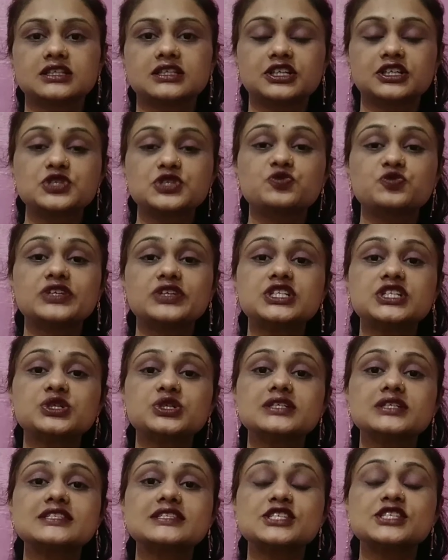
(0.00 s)
there is
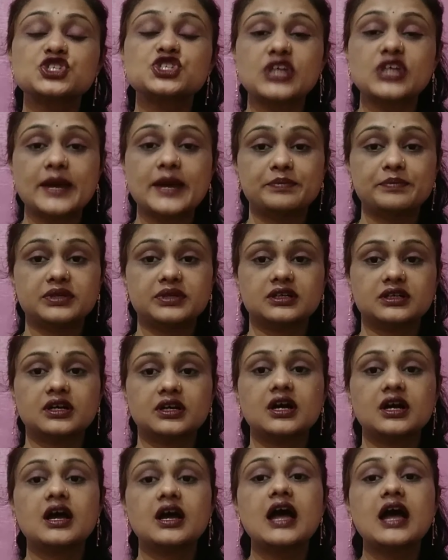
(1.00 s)
vitreous chamber.
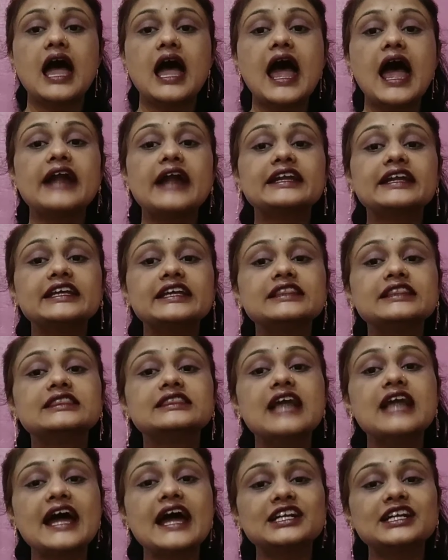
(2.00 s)
And
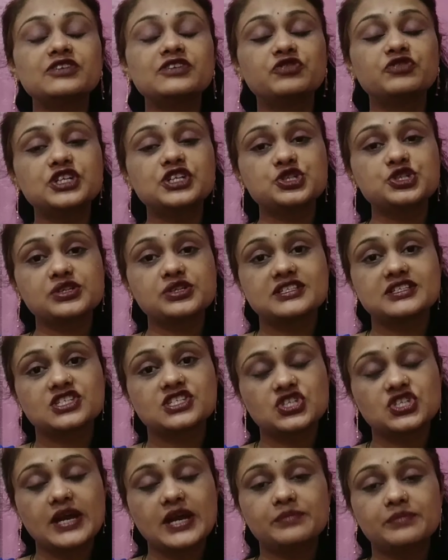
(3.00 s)
in that vitreous
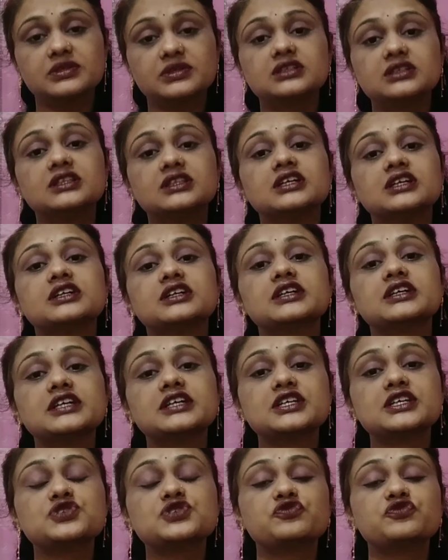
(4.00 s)
chamber, there
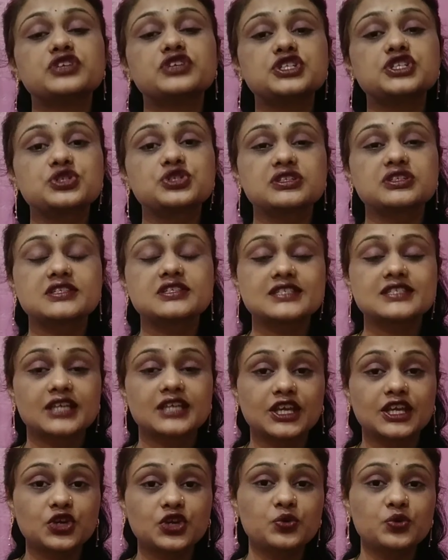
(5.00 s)
is vitreous
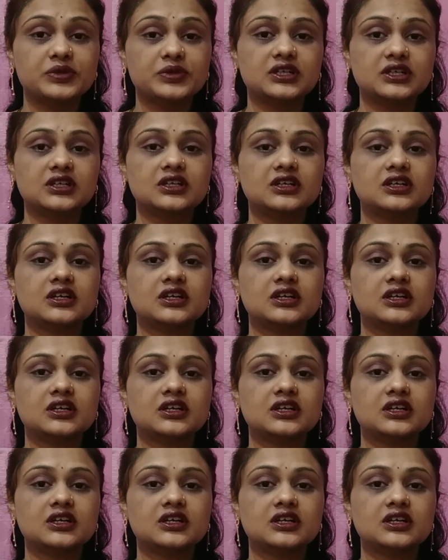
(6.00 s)
humor.